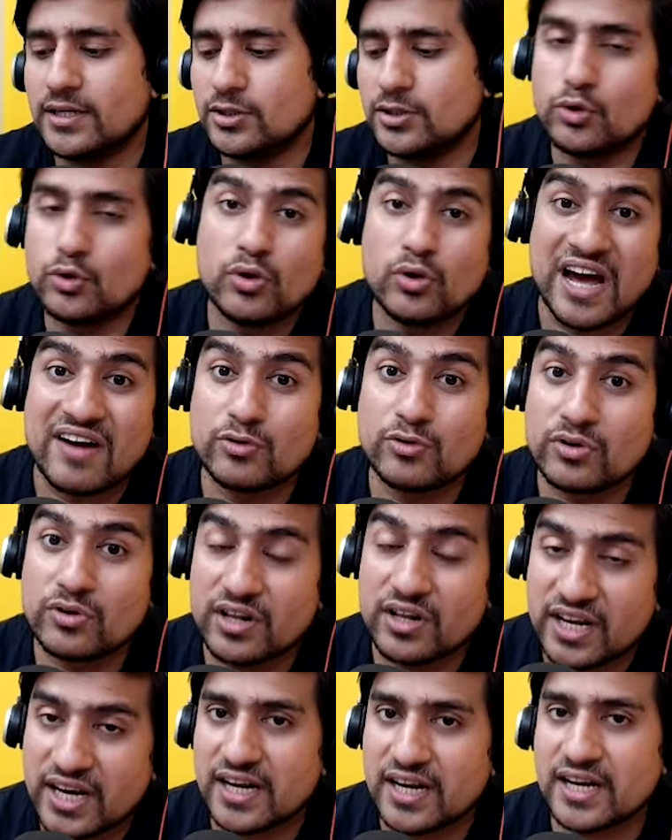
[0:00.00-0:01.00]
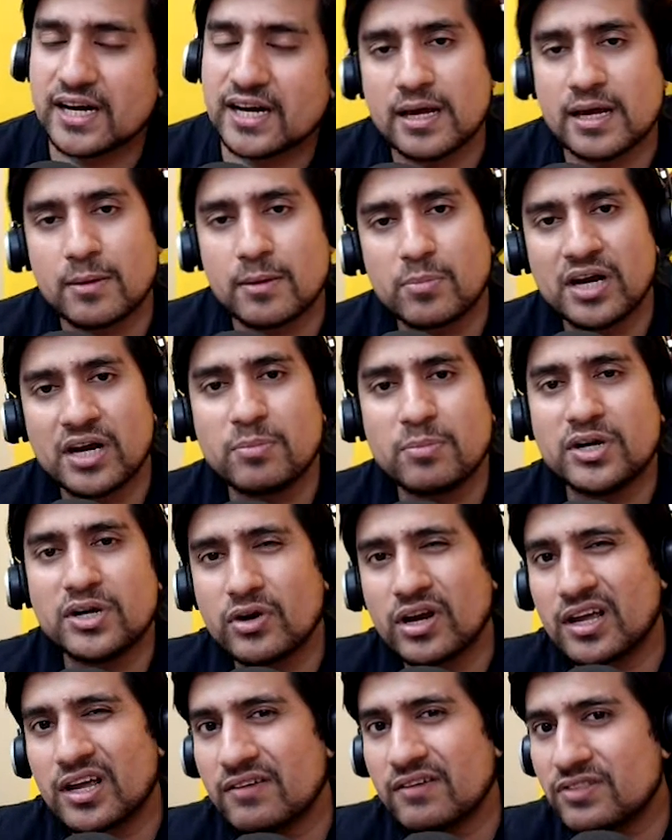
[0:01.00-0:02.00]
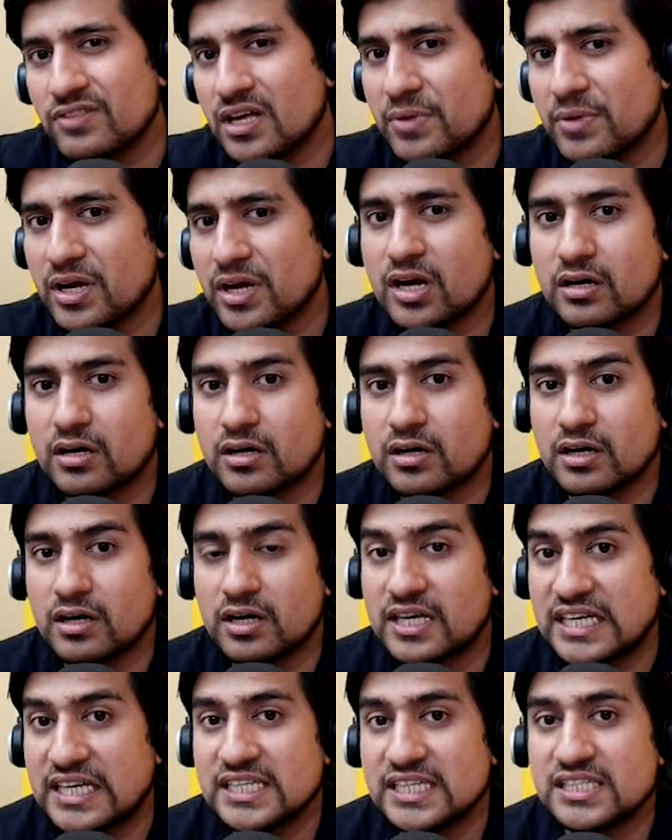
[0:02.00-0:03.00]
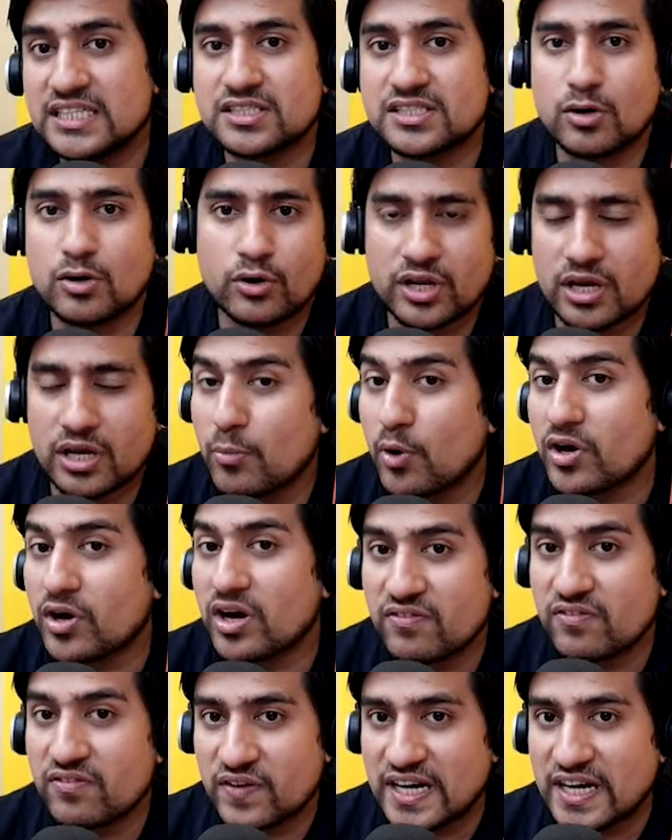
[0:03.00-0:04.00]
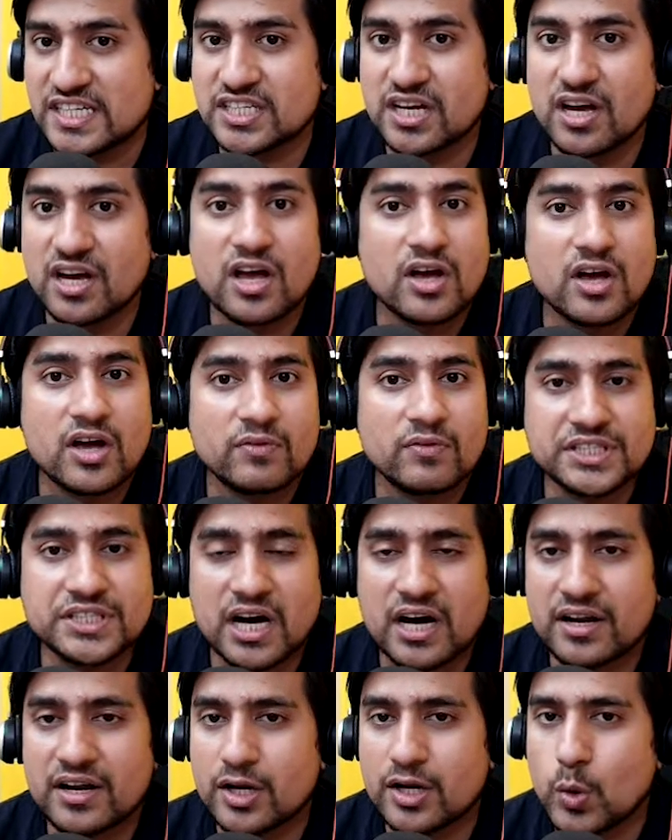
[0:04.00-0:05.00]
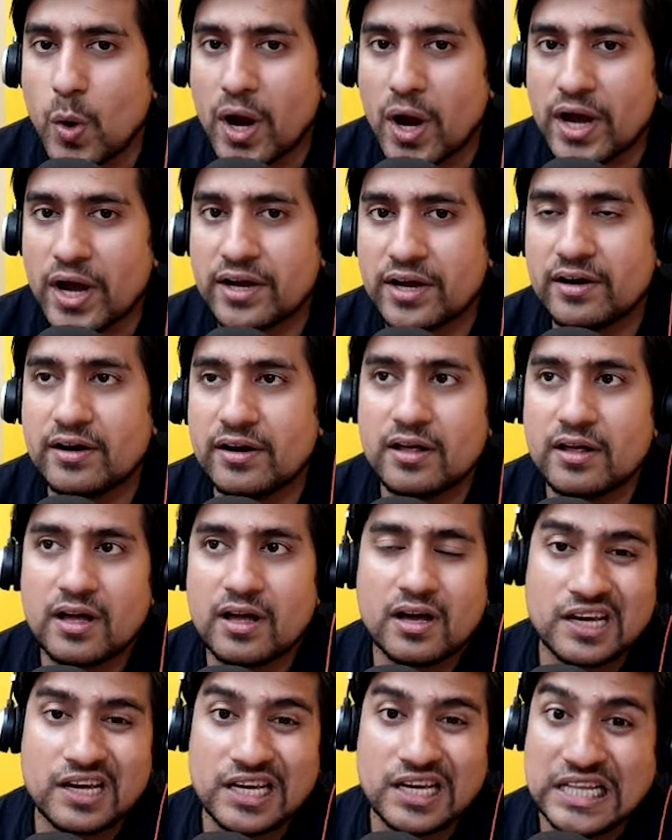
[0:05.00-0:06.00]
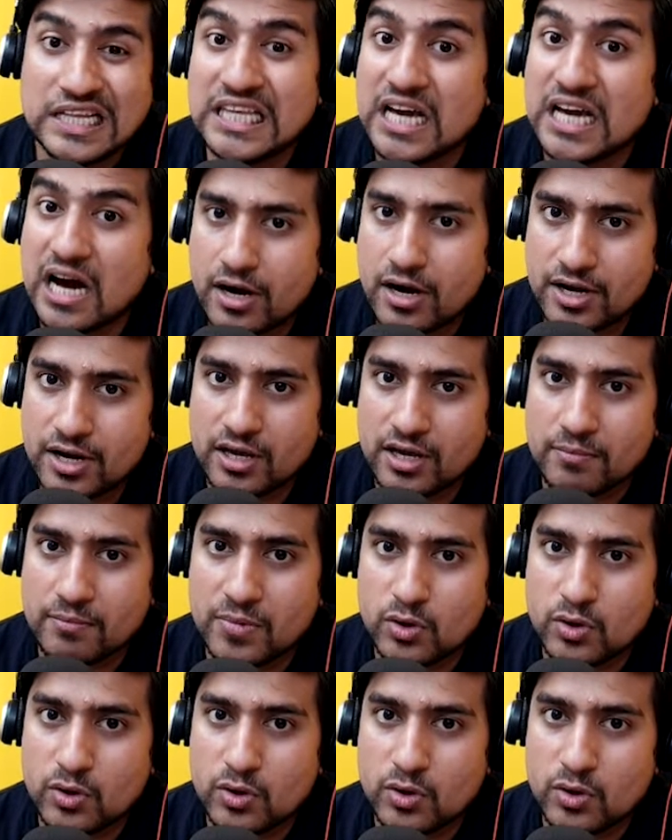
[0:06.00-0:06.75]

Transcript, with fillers: You don't have to create a template, but you can give them a, uh, keys or important fields which are required in the R T M.